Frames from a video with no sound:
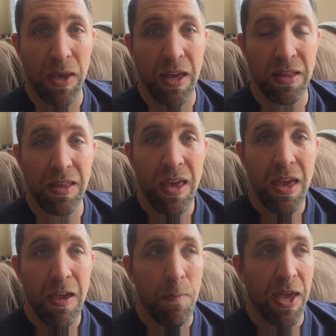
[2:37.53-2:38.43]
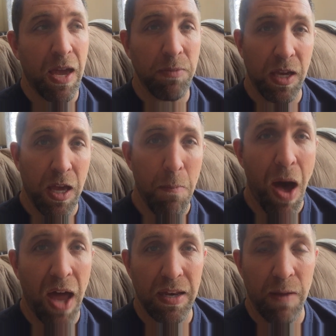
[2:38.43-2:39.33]
Because it becomes a
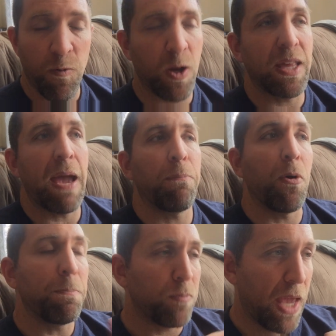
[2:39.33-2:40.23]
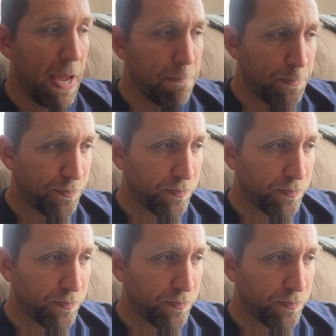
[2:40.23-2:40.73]
commodity. For example, okay,